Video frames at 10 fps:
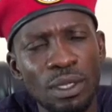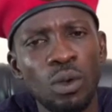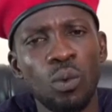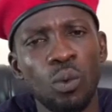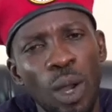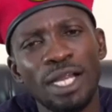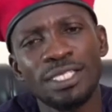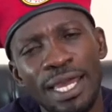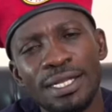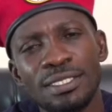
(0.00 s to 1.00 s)
what
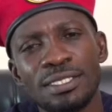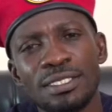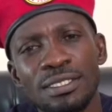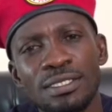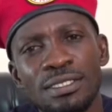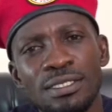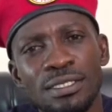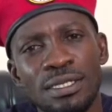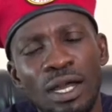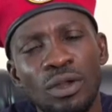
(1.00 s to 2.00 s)
else
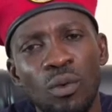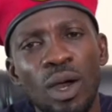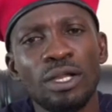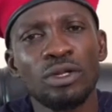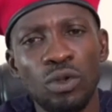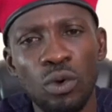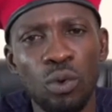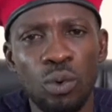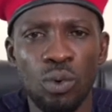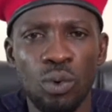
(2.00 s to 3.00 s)
can one
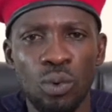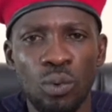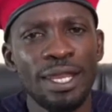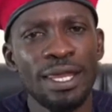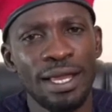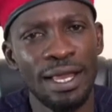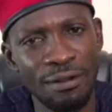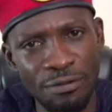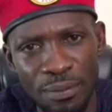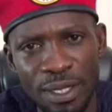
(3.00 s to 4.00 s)
do when a
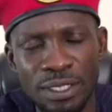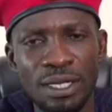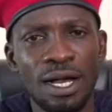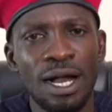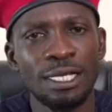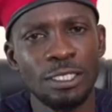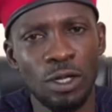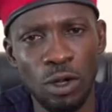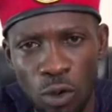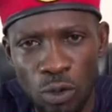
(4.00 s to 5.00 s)
government has
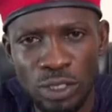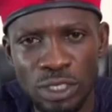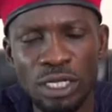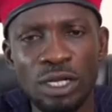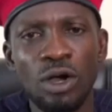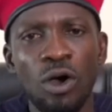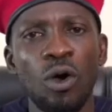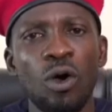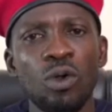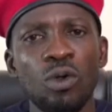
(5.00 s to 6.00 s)
closed
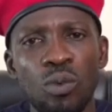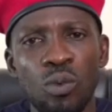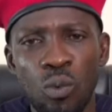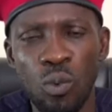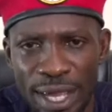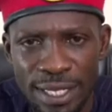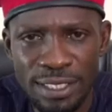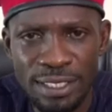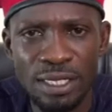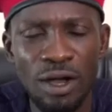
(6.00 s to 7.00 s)
all
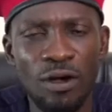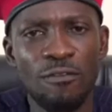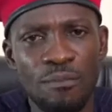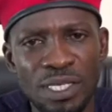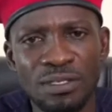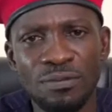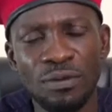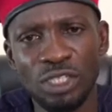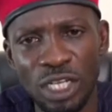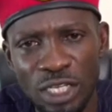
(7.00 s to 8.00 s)
ways of
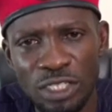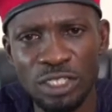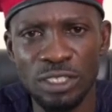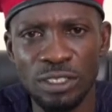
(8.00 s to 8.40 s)
peaceful change.